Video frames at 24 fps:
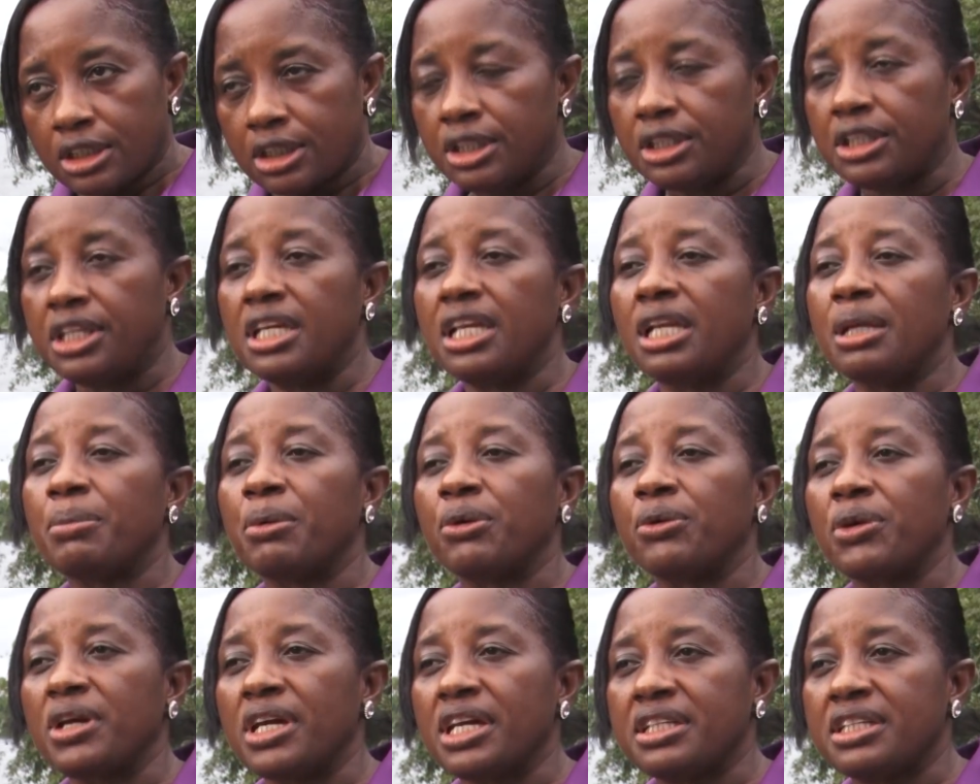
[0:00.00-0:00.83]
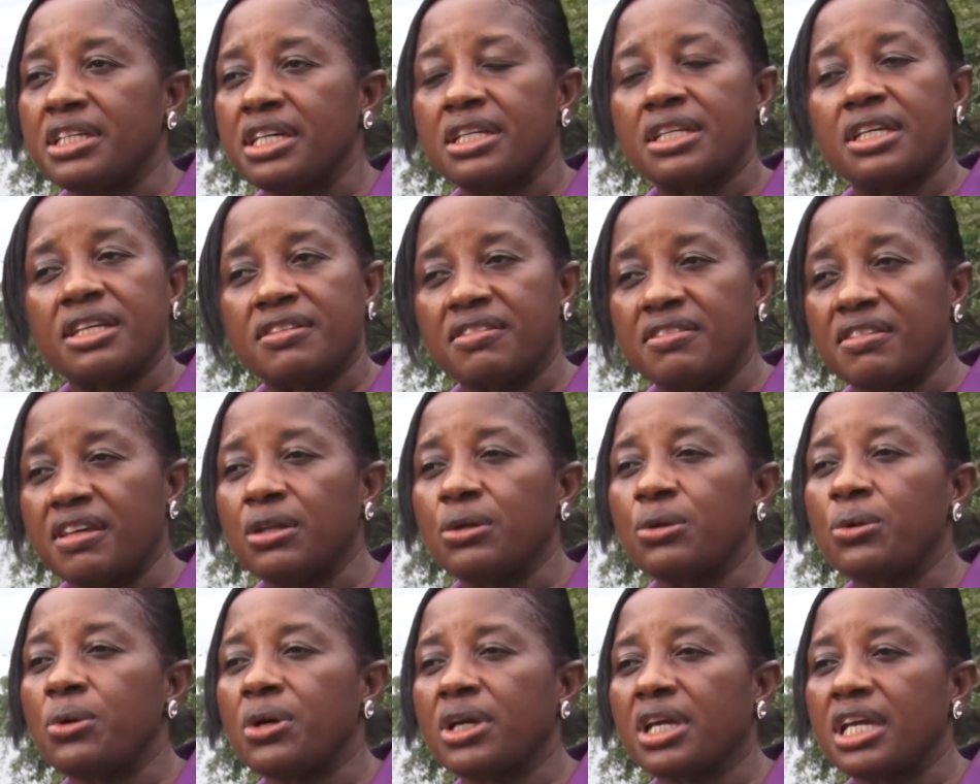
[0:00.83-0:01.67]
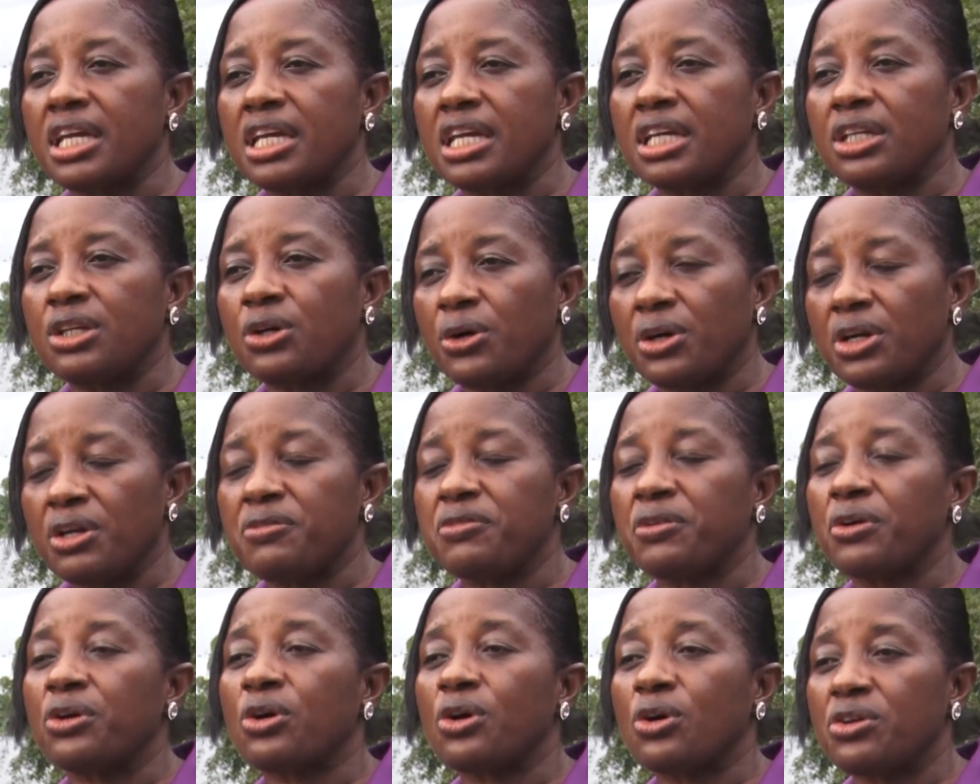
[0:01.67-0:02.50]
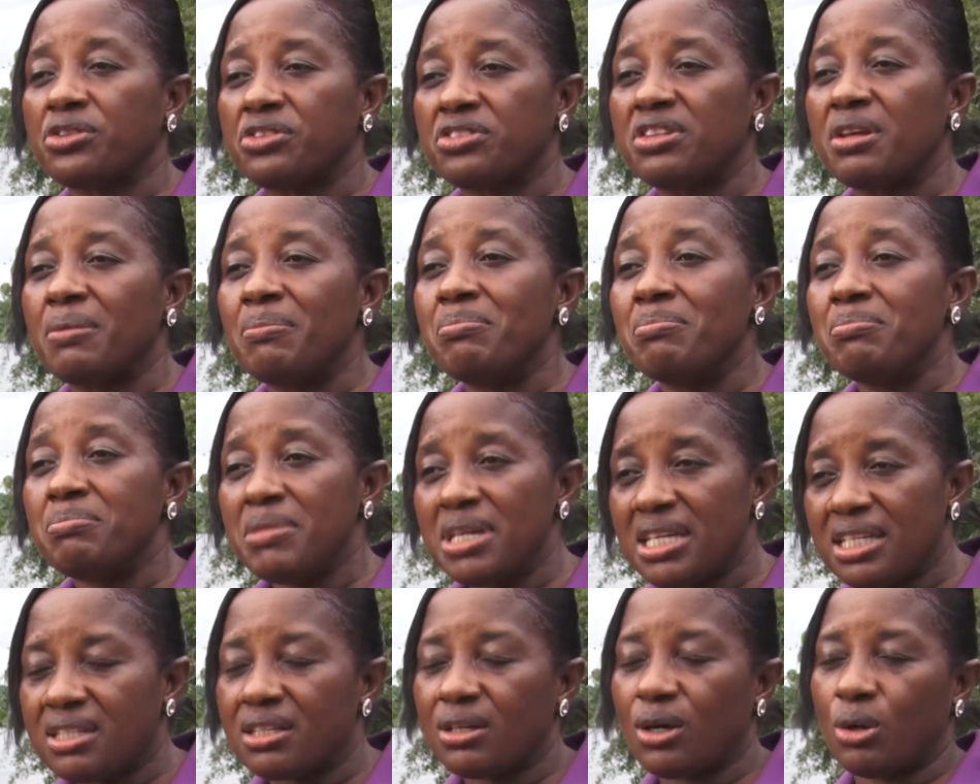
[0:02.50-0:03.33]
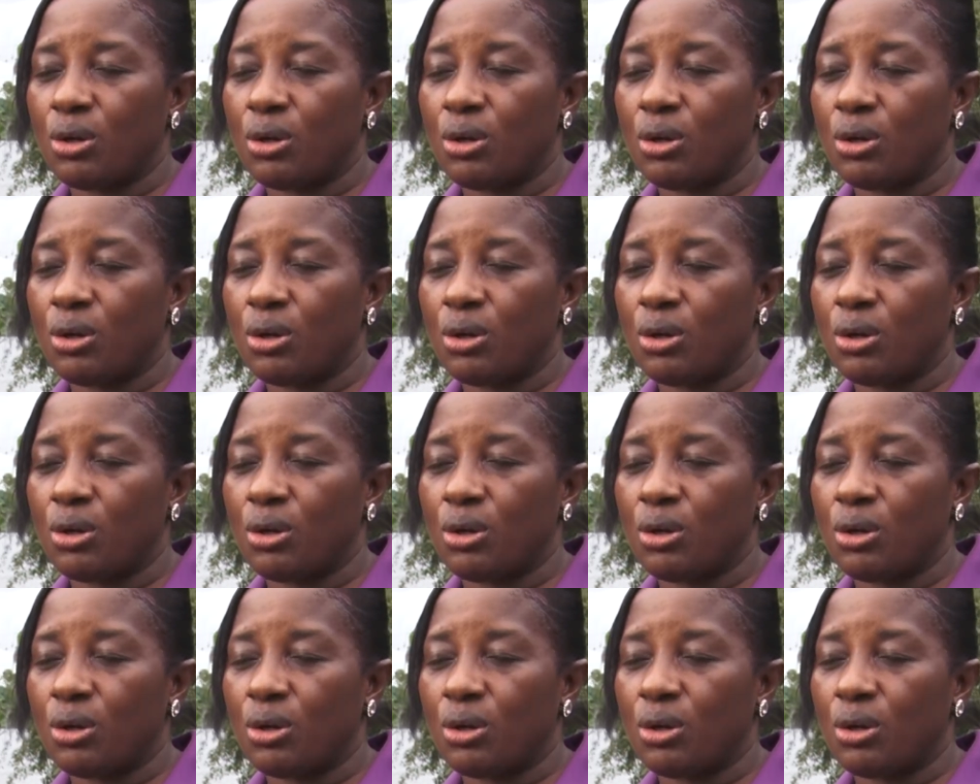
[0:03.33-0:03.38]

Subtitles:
deliberated and said, okay, in order for us to meet